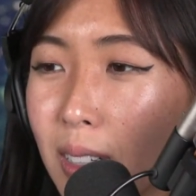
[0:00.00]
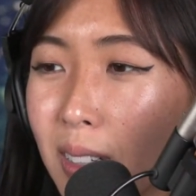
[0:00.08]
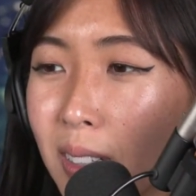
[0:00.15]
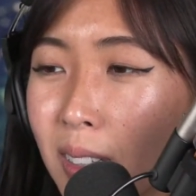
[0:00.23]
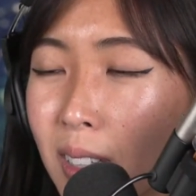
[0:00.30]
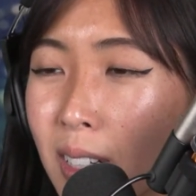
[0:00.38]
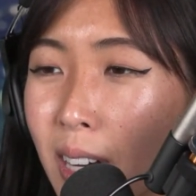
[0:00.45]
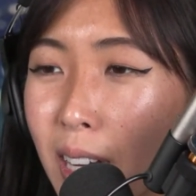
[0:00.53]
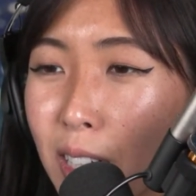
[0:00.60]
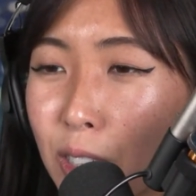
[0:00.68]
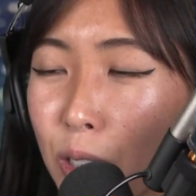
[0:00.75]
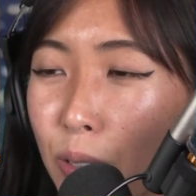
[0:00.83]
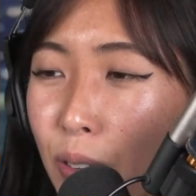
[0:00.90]
the
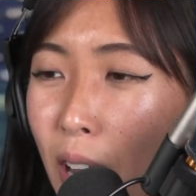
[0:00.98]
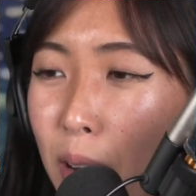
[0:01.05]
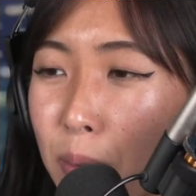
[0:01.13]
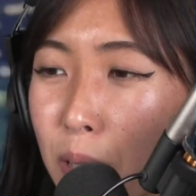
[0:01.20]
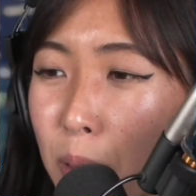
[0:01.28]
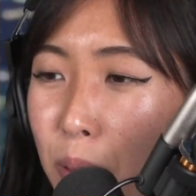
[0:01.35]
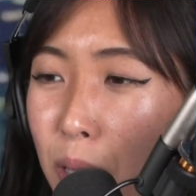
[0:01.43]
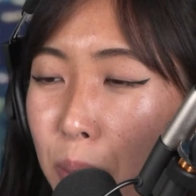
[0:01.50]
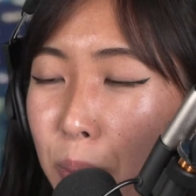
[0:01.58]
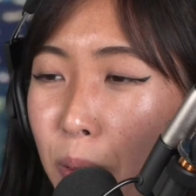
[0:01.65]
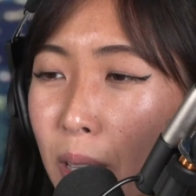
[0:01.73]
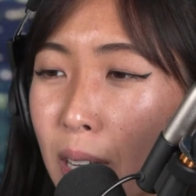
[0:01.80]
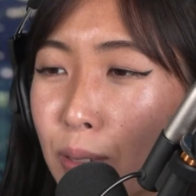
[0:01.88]
nature of how many
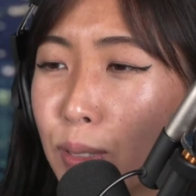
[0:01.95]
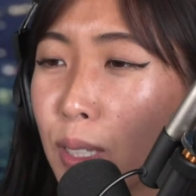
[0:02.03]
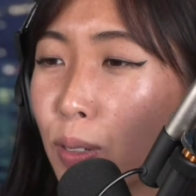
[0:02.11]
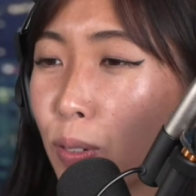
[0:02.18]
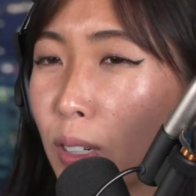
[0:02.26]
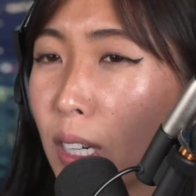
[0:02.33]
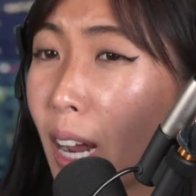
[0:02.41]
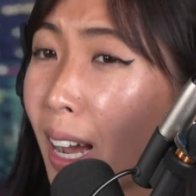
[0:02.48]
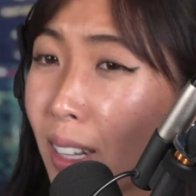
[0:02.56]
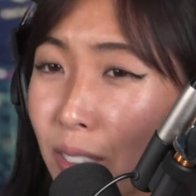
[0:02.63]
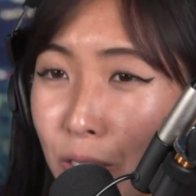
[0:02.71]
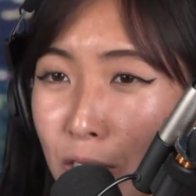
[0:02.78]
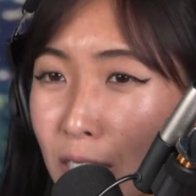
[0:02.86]
people have different
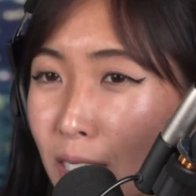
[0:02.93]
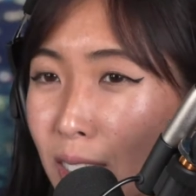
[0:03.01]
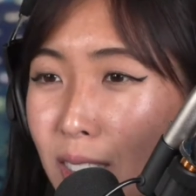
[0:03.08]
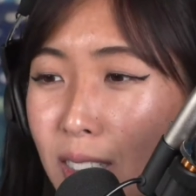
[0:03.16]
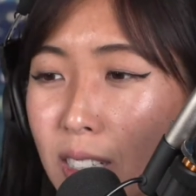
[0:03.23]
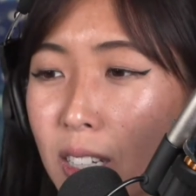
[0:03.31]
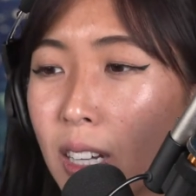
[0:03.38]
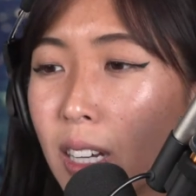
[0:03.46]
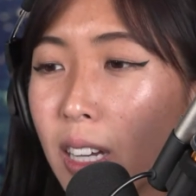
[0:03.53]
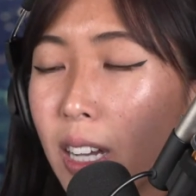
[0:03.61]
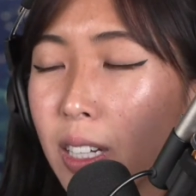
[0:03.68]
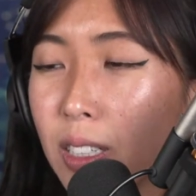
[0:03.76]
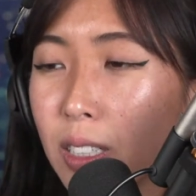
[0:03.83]
allergies
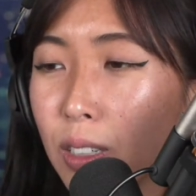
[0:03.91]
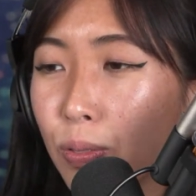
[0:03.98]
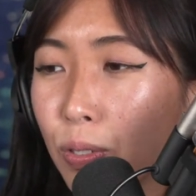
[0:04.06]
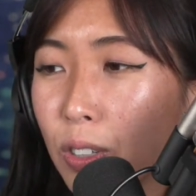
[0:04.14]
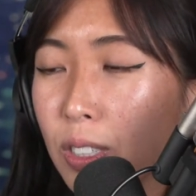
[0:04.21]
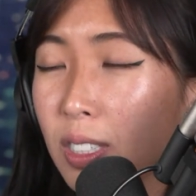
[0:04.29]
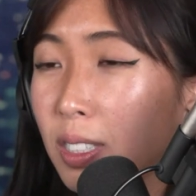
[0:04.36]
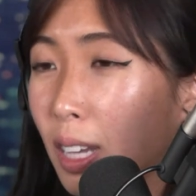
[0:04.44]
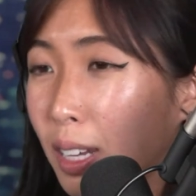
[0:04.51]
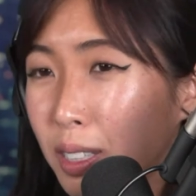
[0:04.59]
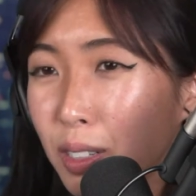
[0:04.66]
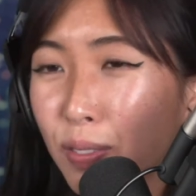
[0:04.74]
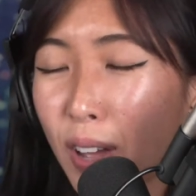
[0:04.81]
and different
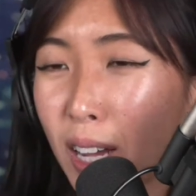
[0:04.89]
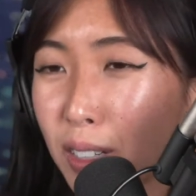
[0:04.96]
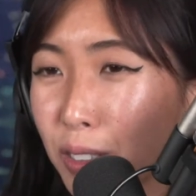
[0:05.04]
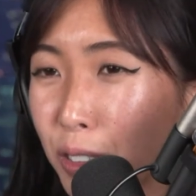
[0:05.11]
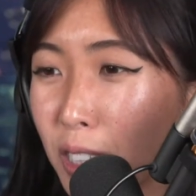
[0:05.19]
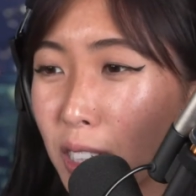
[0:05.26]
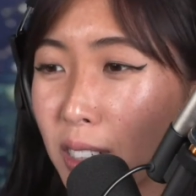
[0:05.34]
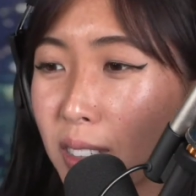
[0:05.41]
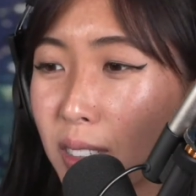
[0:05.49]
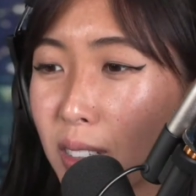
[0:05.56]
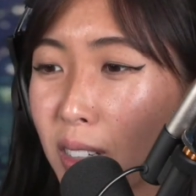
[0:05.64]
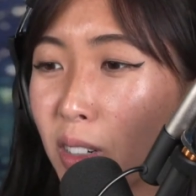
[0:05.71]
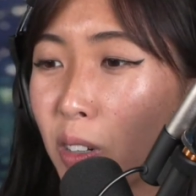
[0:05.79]
sets of allergies,
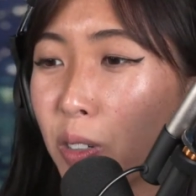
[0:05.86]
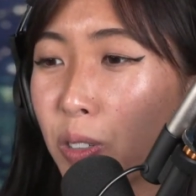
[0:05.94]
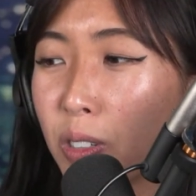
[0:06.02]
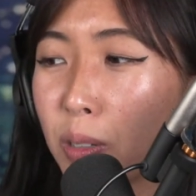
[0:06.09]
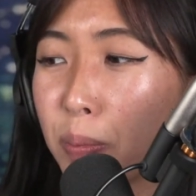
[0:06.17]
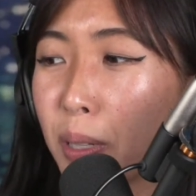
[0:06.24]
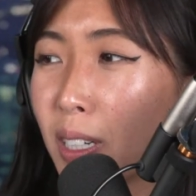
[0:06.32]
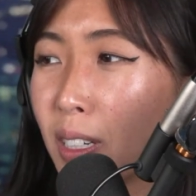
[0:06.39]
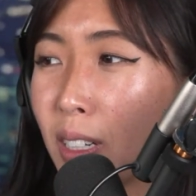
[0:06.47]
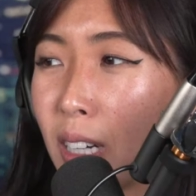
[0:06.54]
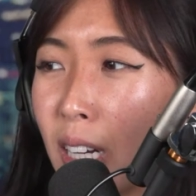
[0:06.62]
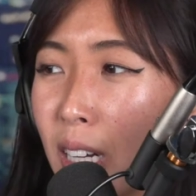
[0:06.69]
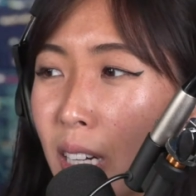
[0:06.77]
you know, you could be
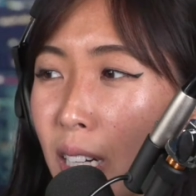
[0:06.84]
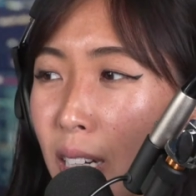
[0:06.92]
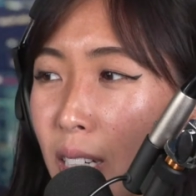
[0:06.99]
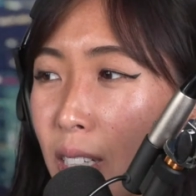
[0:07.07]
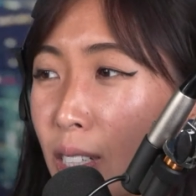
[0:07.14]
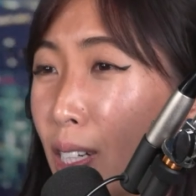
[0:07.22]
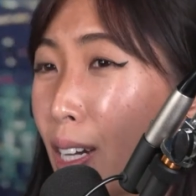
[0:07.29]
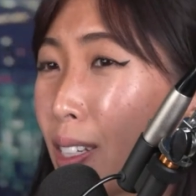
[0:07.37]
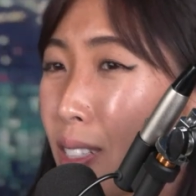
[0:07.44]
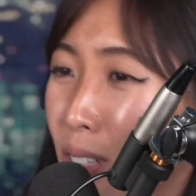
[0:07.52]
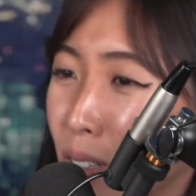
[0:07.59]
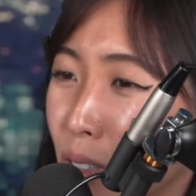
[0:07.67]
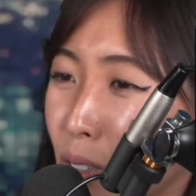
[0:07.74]

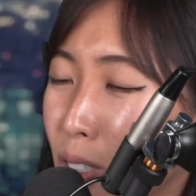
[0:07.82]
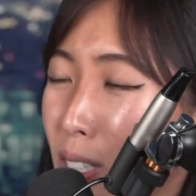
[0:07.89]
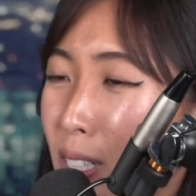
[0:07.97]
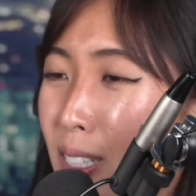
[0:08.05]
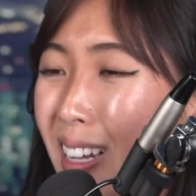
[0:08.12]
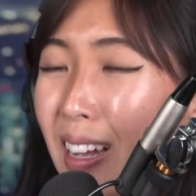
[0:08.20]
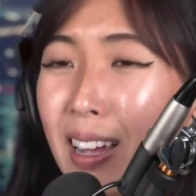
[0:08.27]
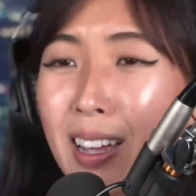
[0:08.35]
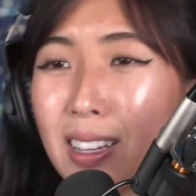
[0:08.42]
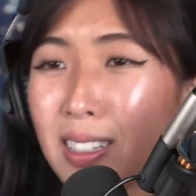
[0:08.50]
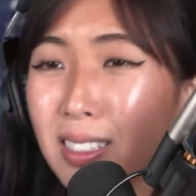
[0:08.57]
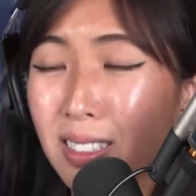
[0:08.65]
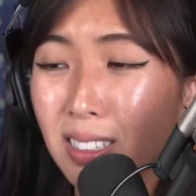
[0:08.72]
just allergic to
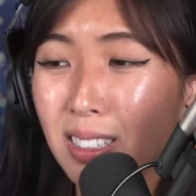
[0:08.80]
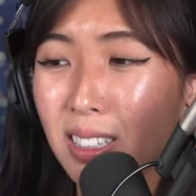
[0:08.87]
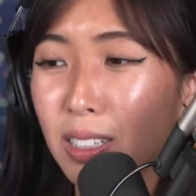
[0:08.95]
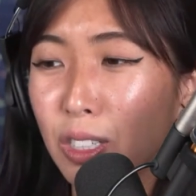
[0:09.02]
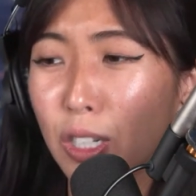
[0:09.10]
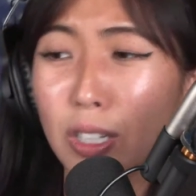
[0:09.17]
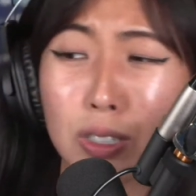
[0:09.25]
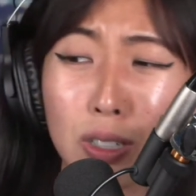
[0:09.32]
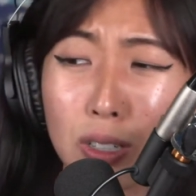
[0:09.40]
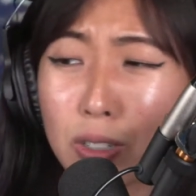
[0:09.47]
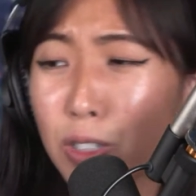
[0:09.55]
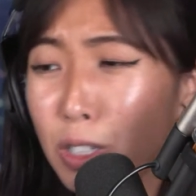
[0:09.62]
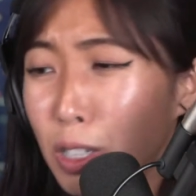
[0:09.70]
eggs, just
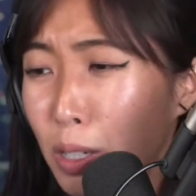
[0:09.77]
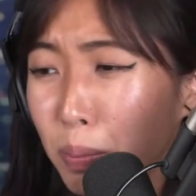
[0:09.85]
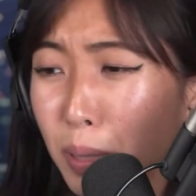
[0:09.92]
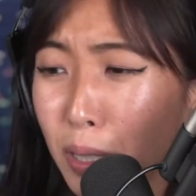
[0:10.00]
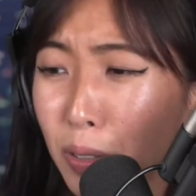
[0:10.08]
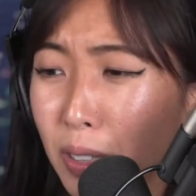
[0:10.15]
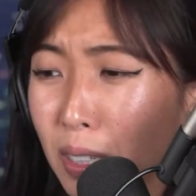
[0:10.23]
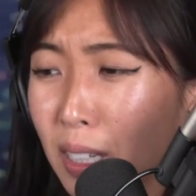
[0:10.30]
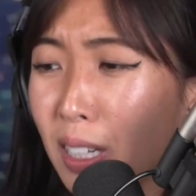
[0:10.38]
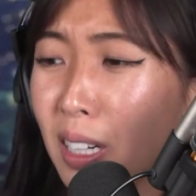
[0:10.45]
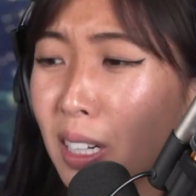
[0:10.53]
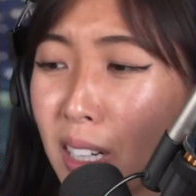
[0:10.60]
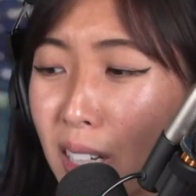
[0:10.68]
allergic to milk,
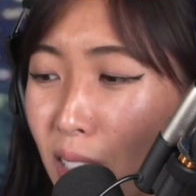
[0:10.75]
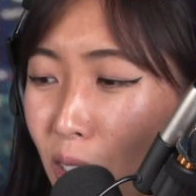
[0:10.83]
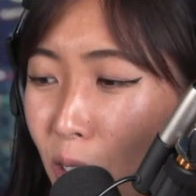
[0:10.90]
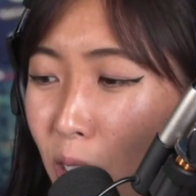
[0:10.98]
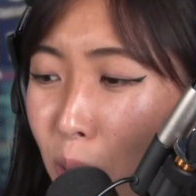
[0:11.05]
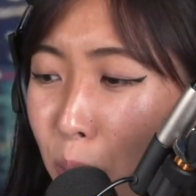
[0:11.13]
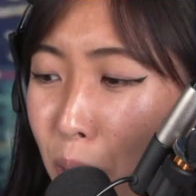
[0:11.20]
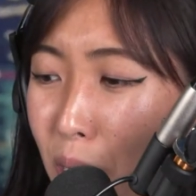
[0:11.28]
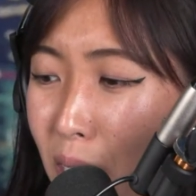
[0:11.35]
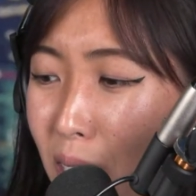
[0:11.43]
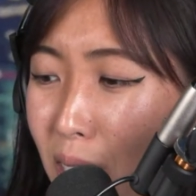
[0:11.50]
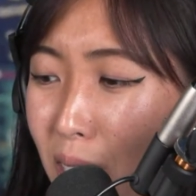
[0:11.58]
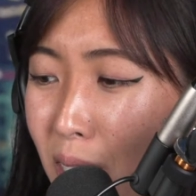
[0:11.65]
you could
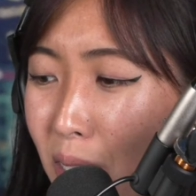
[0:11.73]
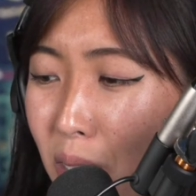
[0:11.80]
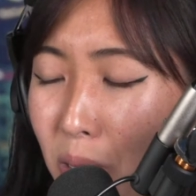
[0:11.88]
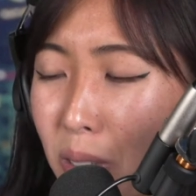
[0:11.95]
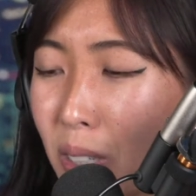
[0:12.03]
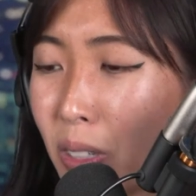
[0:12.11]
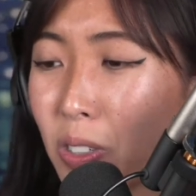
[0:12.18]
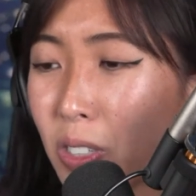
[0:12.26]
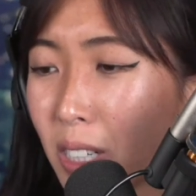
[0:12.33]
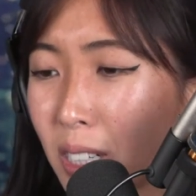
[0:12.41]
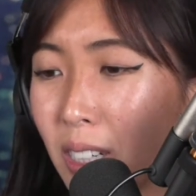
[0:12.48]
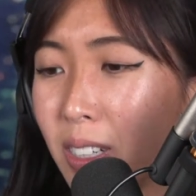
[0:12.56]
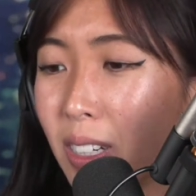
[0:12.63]
be, you know,
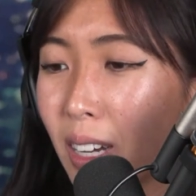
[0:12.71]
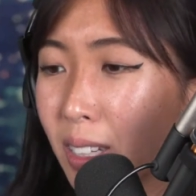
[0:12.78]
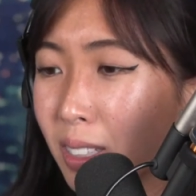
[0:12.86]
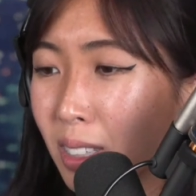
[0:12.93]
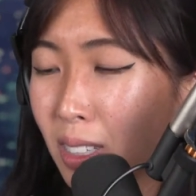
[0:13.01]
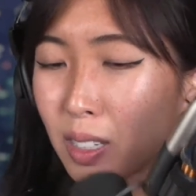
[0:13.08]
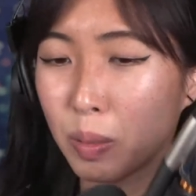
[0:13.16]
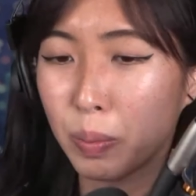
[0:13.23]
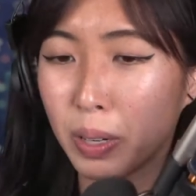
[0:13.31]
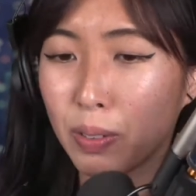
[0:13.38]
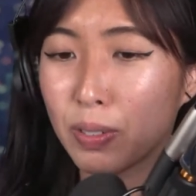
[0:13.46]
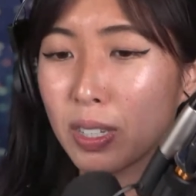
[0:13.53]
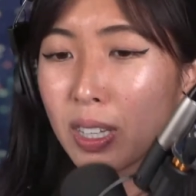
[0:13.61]
allergic to nuts,
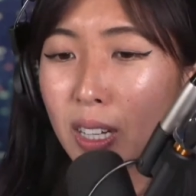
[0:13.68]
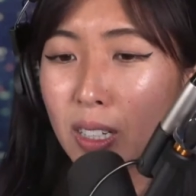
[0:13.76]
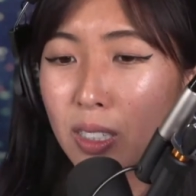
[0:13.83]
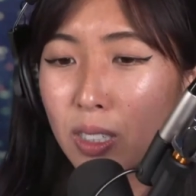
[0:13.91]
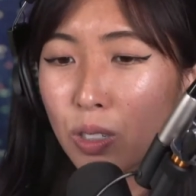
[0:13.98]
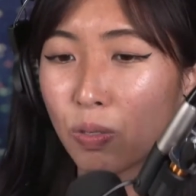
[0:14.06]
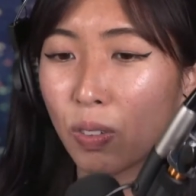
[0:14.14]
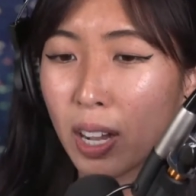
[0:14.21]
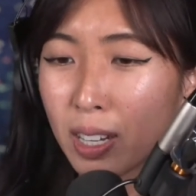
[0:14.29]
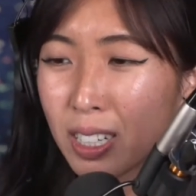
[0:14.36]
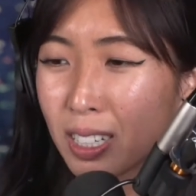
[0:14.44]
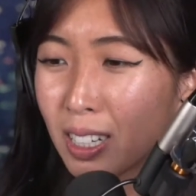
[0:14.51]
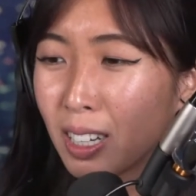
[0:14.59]
but everything else is
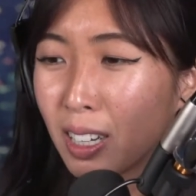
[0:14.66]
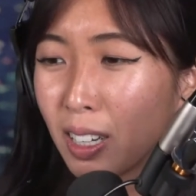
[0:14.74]
fine.